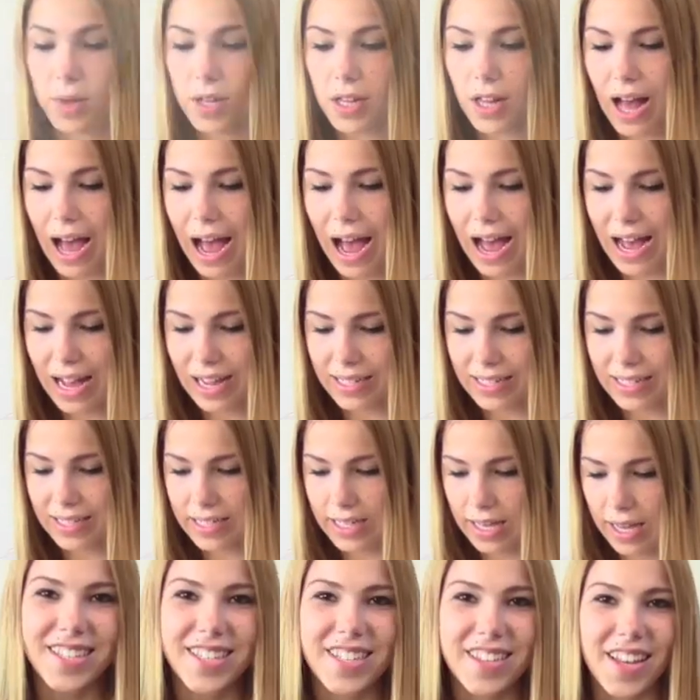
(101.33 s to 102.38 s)

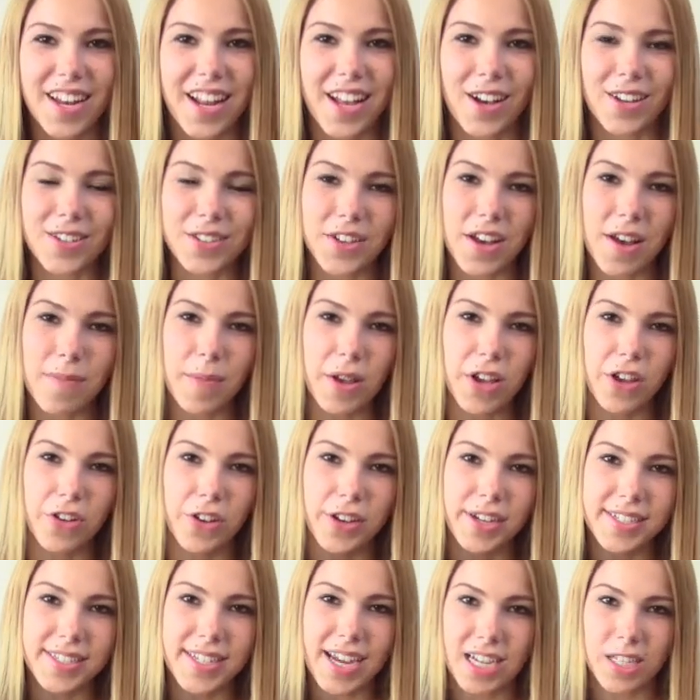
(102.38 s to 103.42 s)
class. So then I also have my
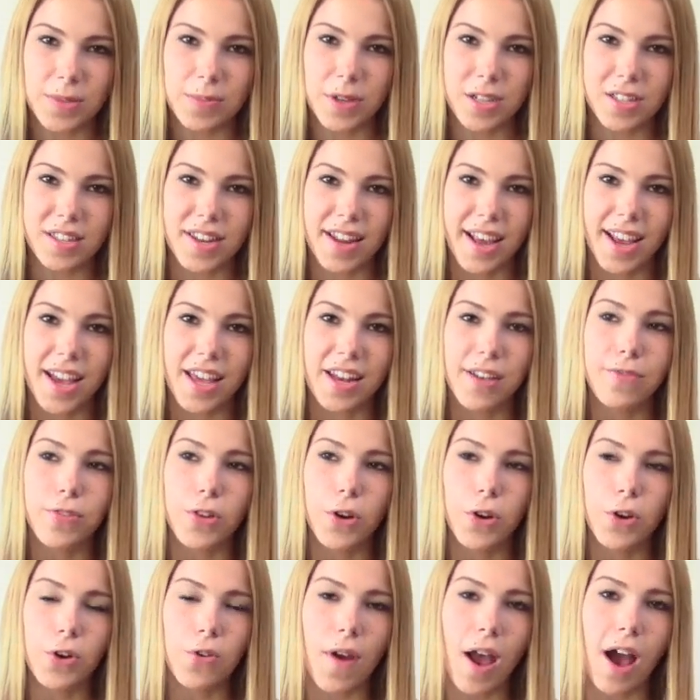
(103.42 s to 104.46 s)
Greek textbooks that I kind of
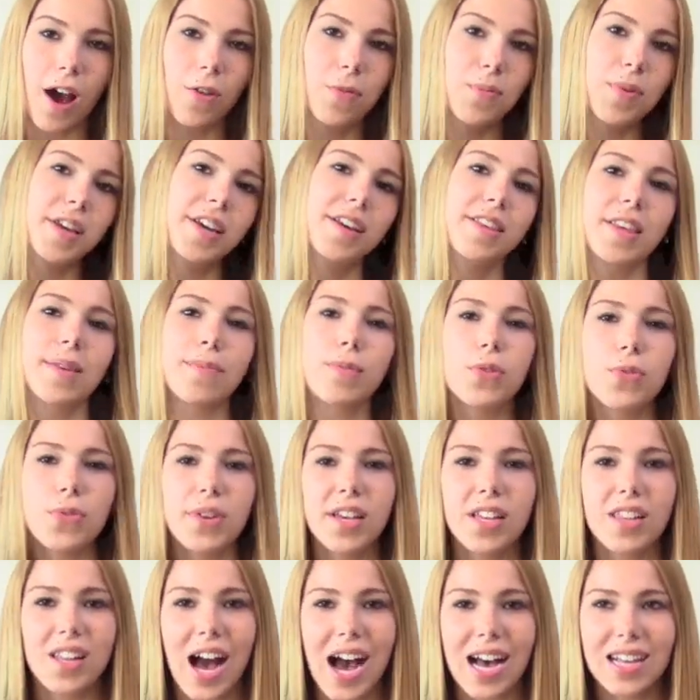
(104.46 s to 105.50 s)
tote around because in
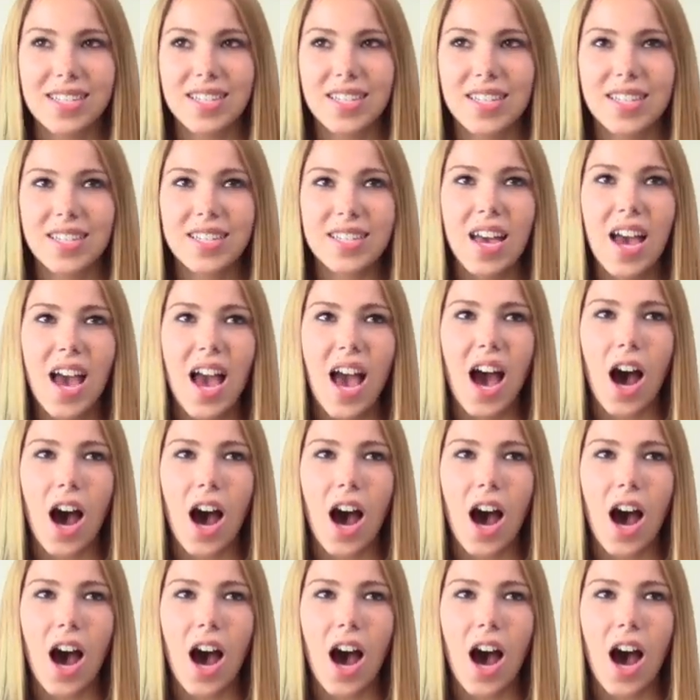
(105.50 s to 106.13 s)
between classes,